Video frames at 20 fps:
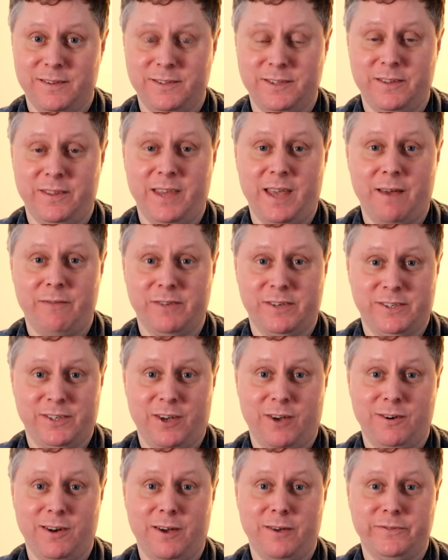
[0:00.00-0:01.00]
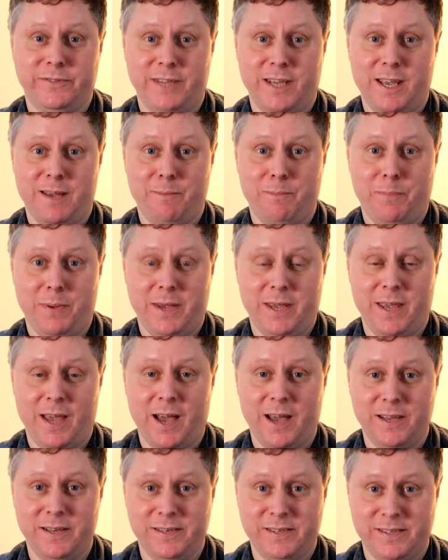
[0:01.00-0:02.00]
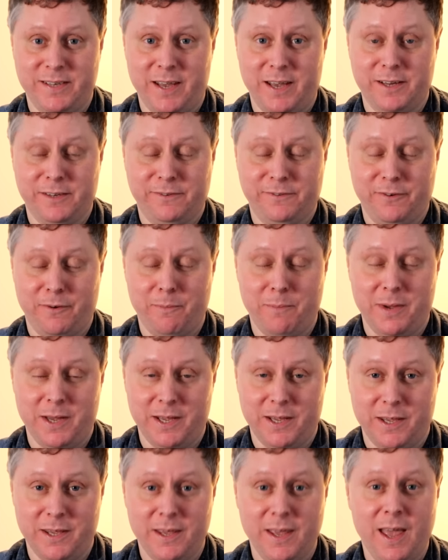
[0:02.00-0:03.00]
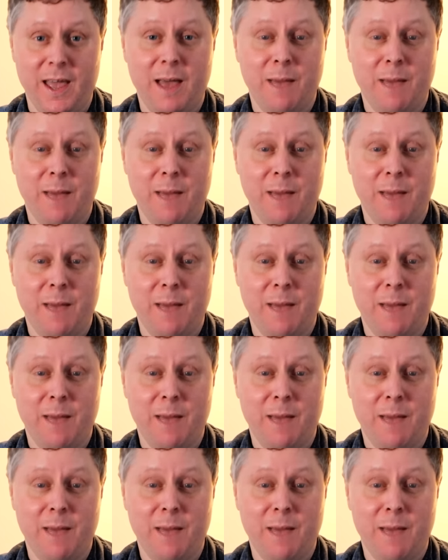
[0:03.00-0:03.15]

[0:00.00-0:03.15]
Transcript: to the Eversolo DMP-A6 for me,